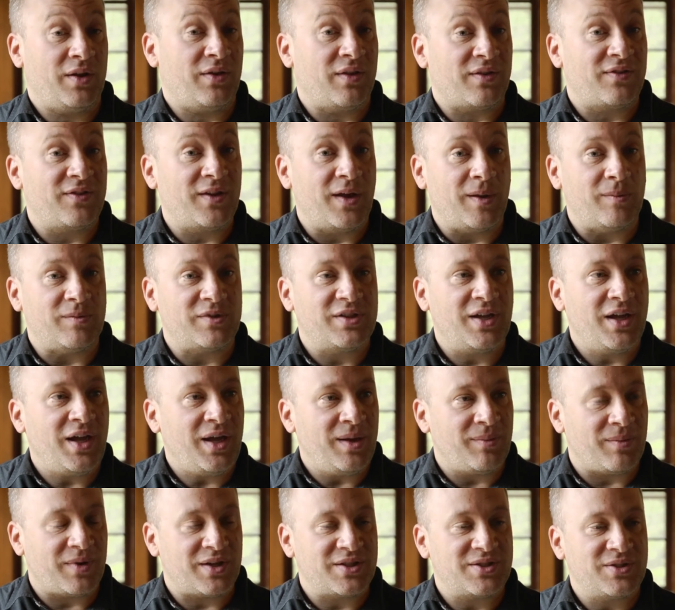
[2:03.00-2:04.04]
at the same
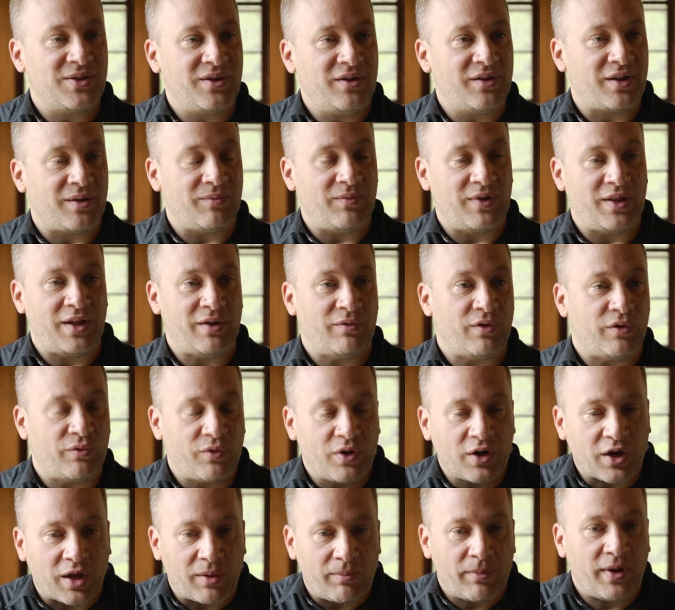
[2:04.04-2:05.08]
time, I saw them and they were
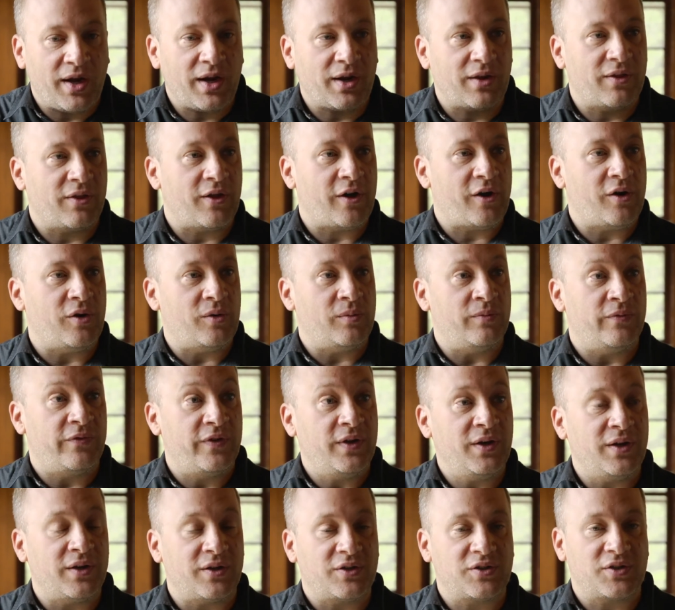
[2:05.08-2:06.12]
working back in the home
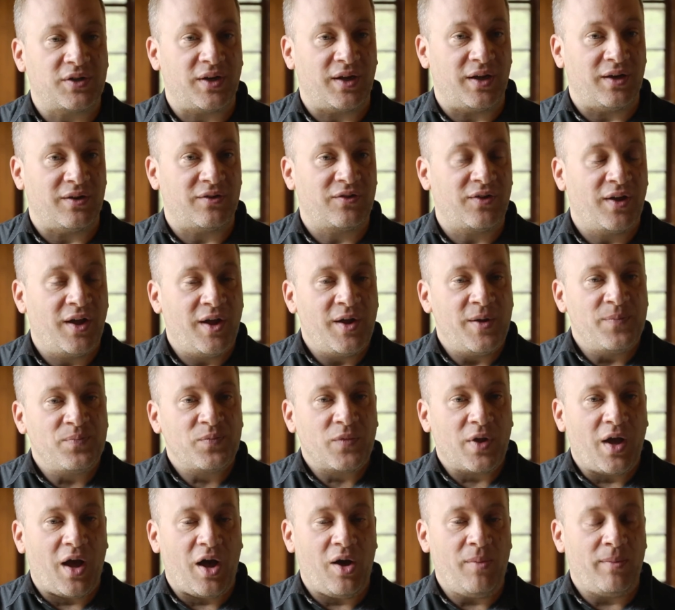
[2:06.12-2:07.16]
village and
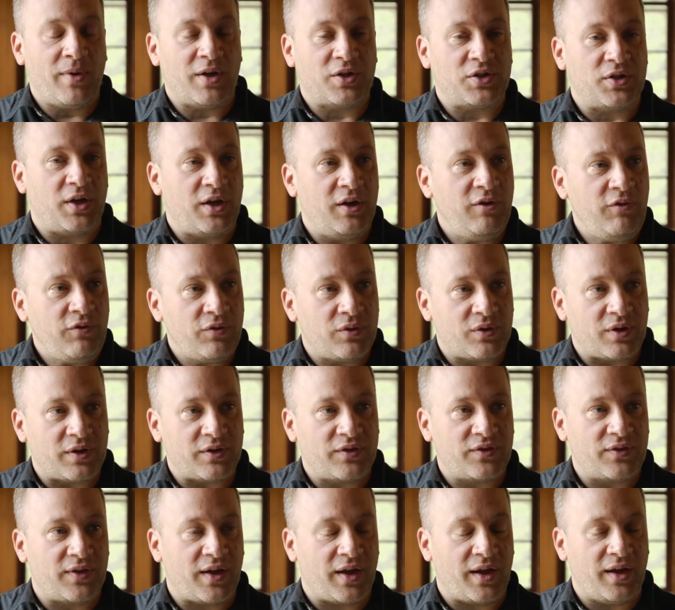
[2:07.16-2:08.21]
how much
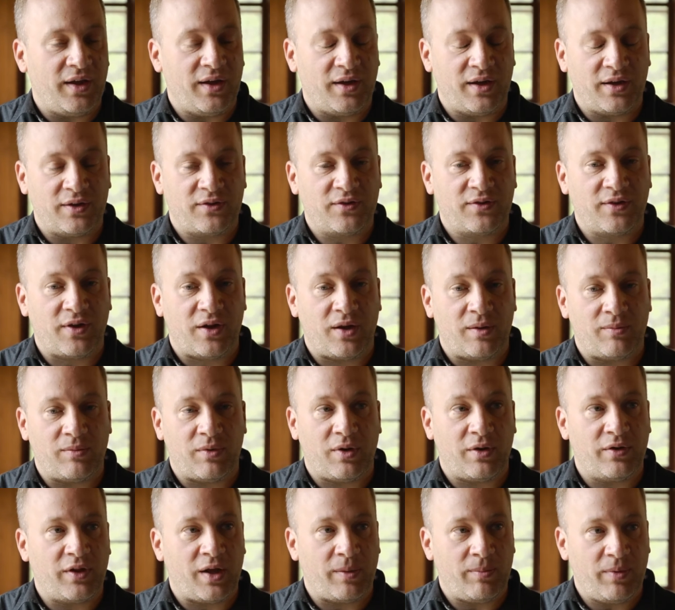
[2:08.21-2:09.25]
influence they had um,
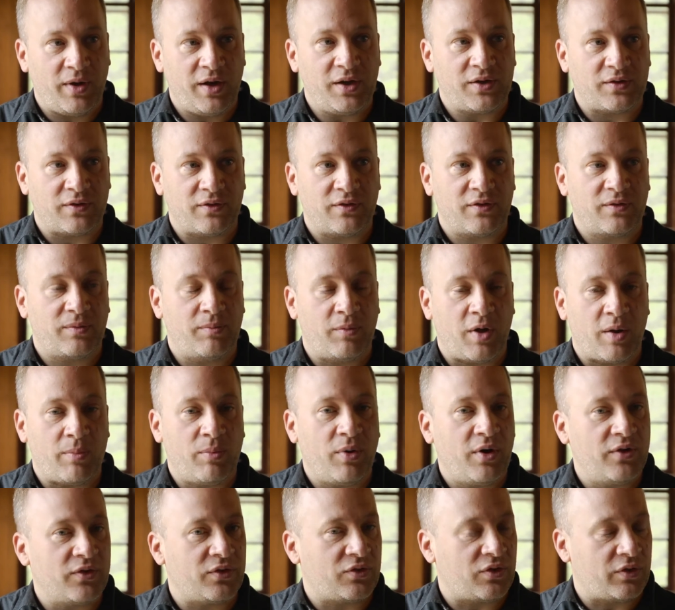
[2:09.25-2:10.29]
on their patients, a
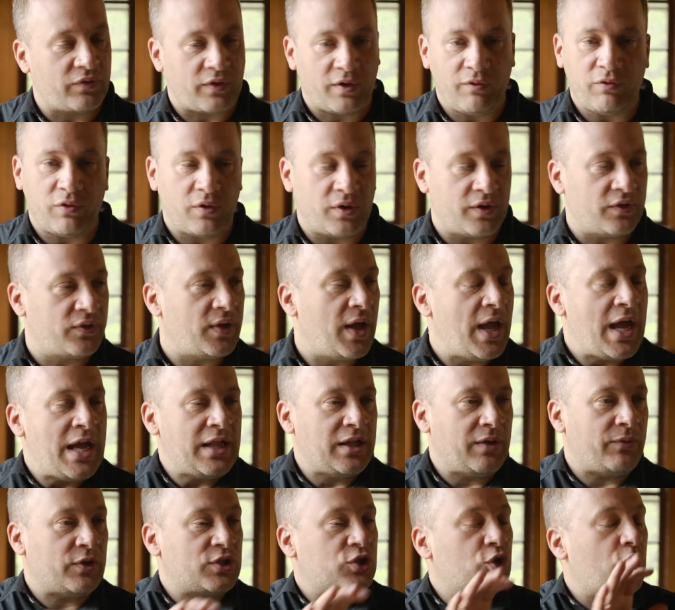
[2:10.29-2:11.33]
positive influence
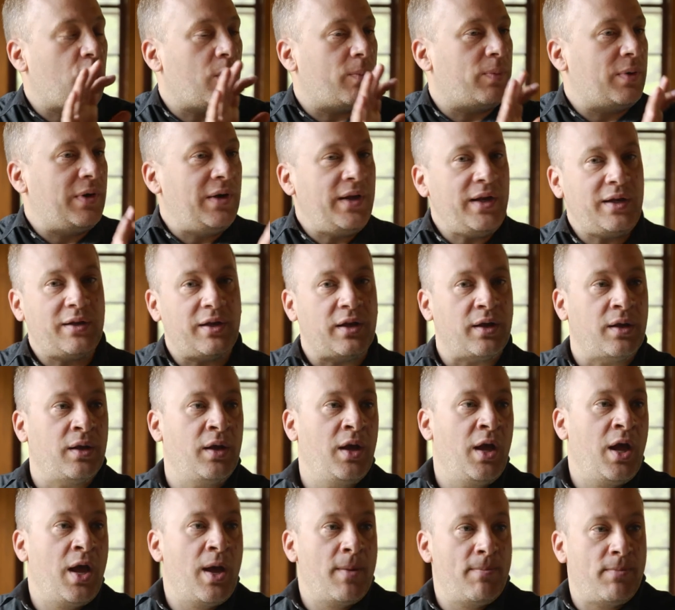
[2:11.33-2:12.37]
that was completely
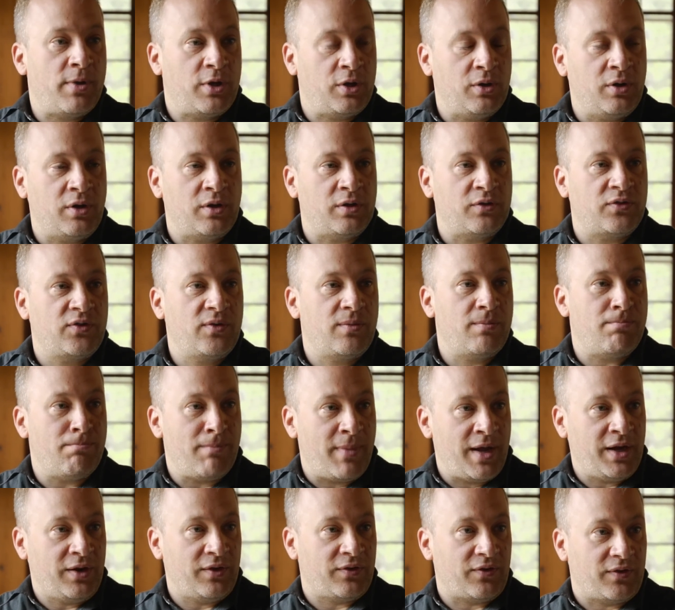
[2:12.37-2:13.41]
beyond
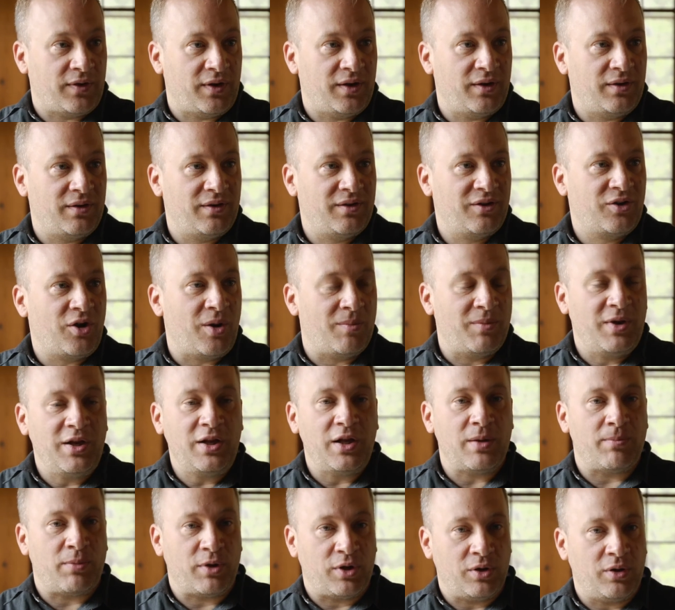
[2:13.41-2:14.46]
medicine,
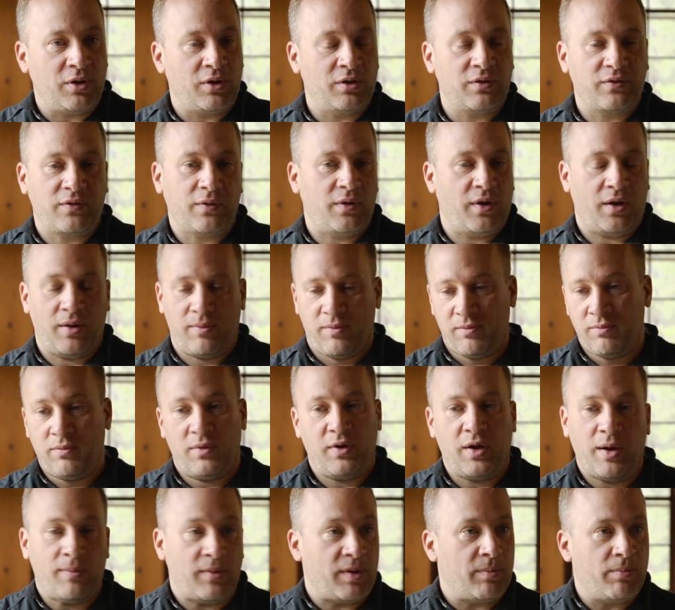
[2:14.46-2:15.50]
completely beyond,
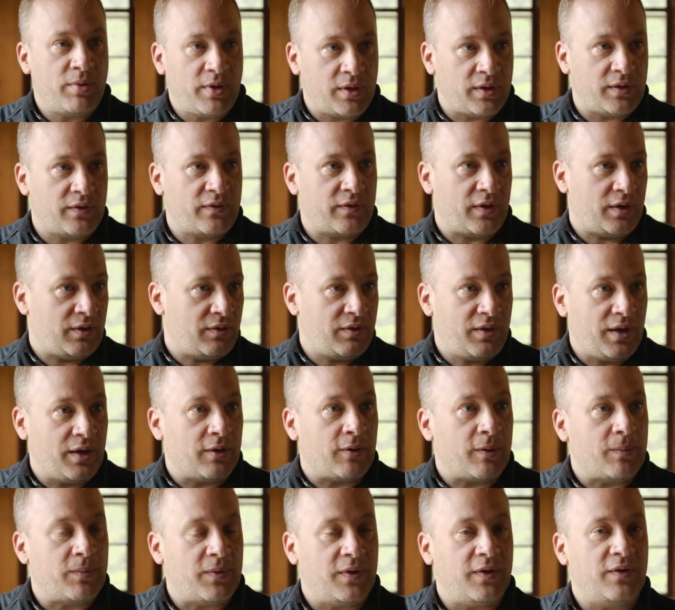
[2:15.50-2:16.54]
um, I mean, pills and
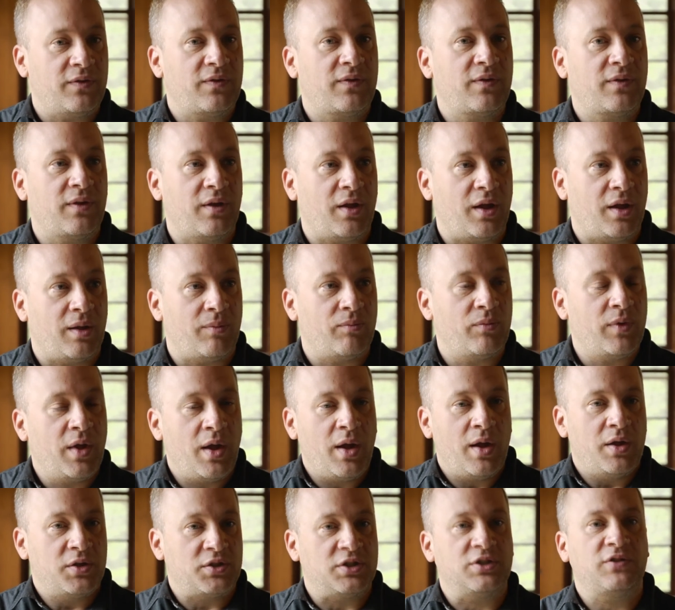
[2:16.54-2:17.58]
therapies, um,
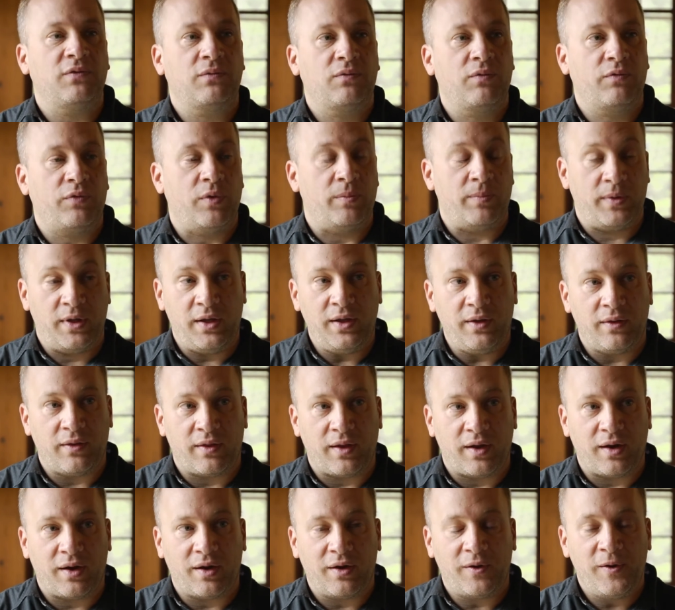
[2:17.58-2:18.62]
just for being
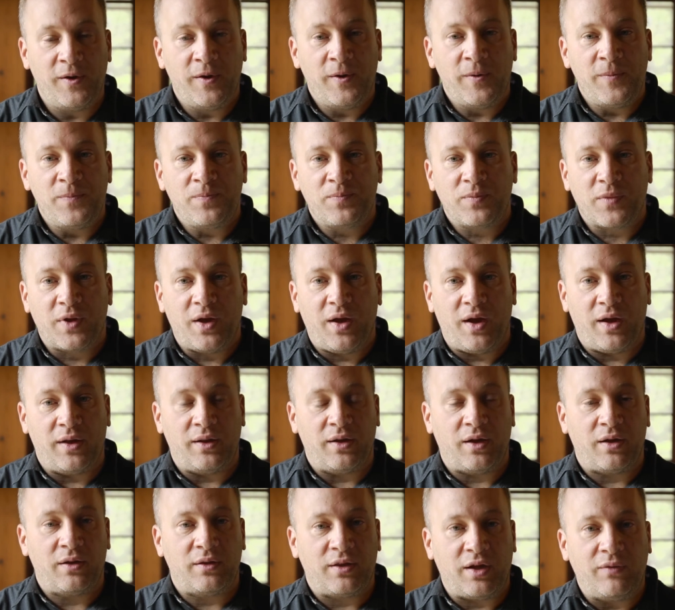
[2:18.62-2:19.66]
there.
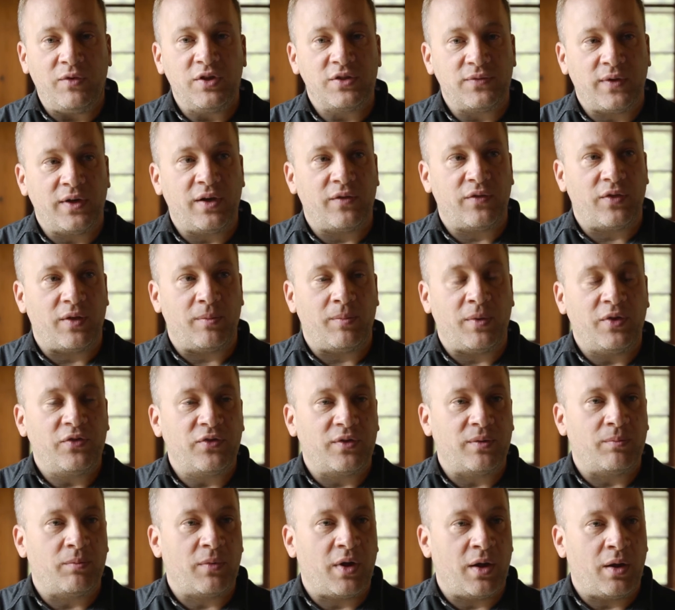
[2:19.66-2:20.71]
And that was one of the
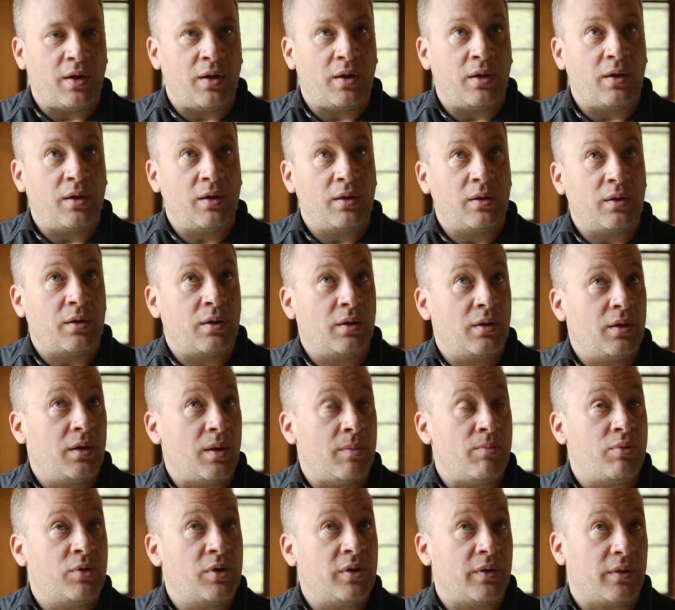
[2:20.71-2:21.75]
most uh,
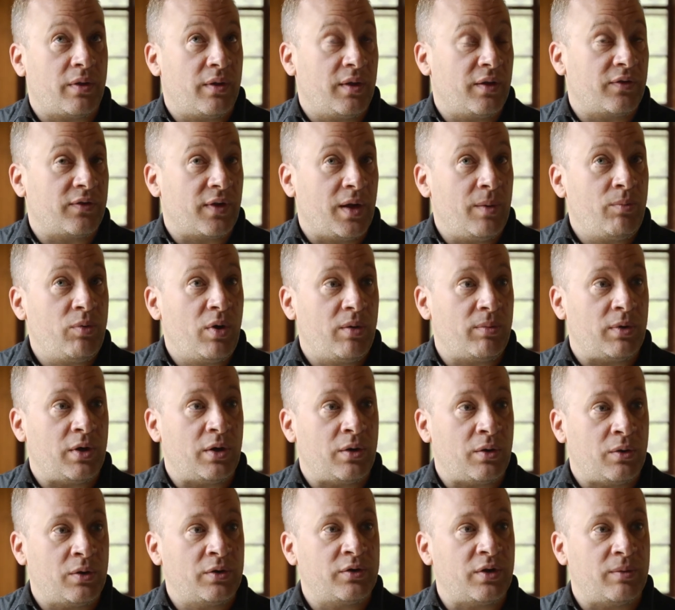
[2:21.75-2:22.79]
important things I probably
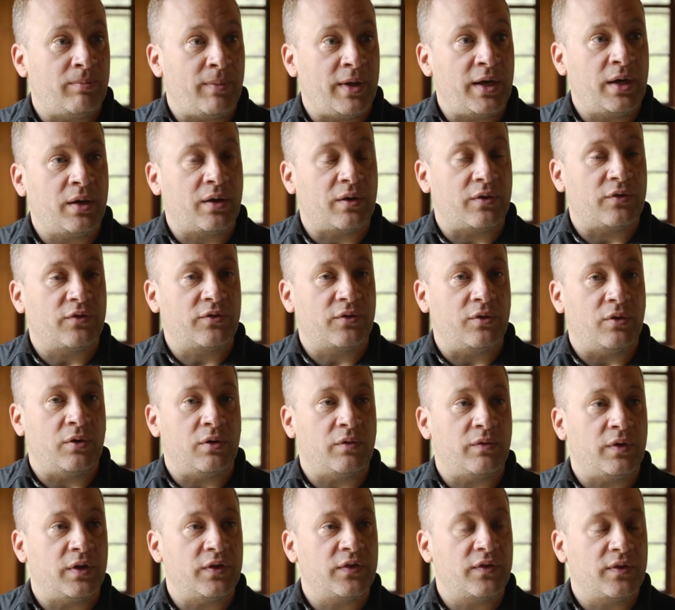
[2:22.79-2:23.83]
learned in medical
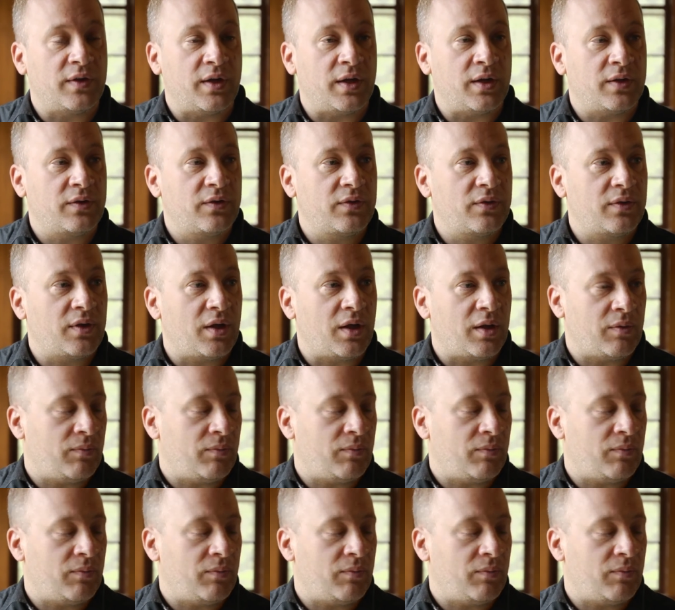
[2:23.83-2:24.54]
school was that,